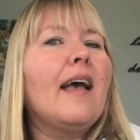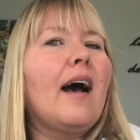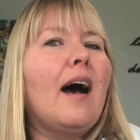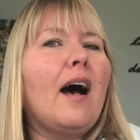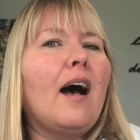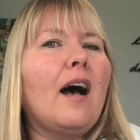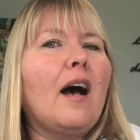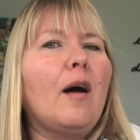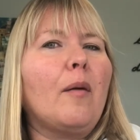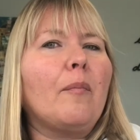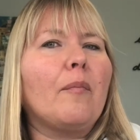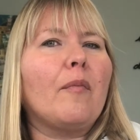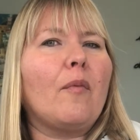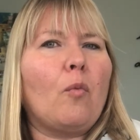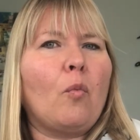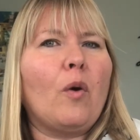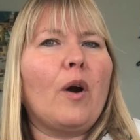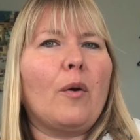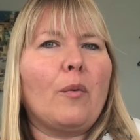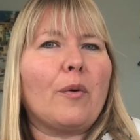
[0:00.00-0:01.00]

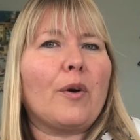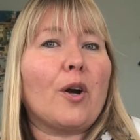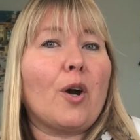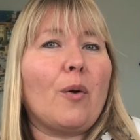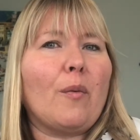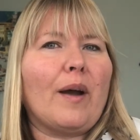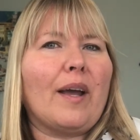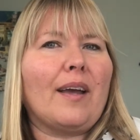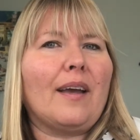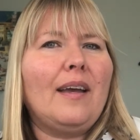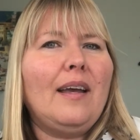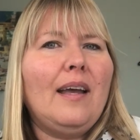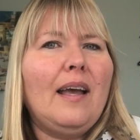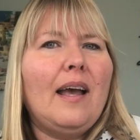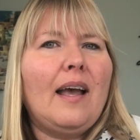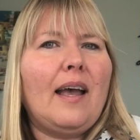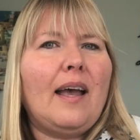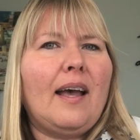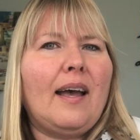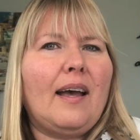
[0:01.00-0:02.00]
where we're going.
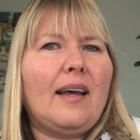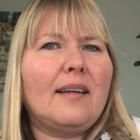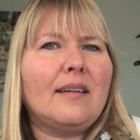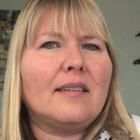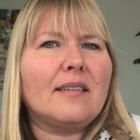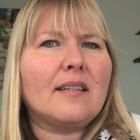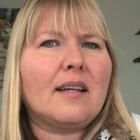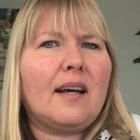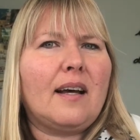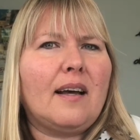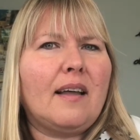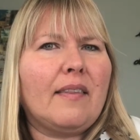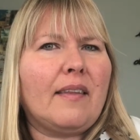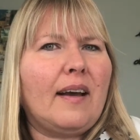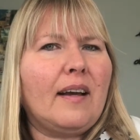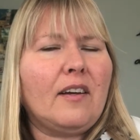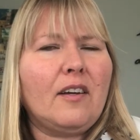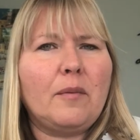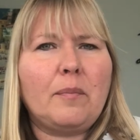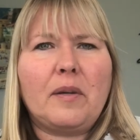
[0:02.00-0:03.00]
And
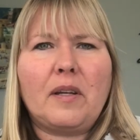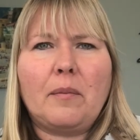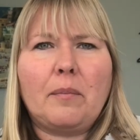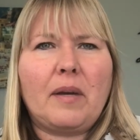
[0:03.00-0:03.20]
that could be